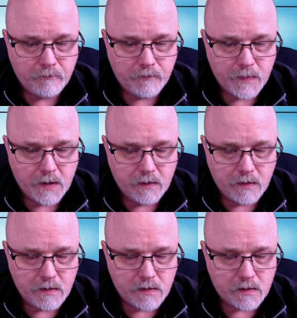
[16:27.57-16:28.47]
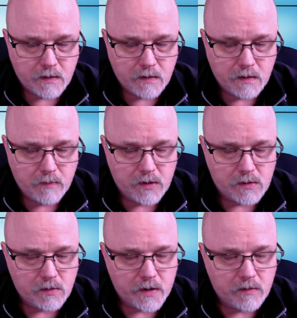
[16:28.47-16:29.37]
There it is. I'm going to
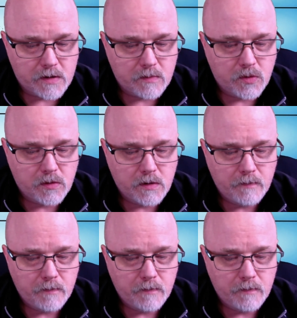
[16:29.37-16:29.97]
slow down some more.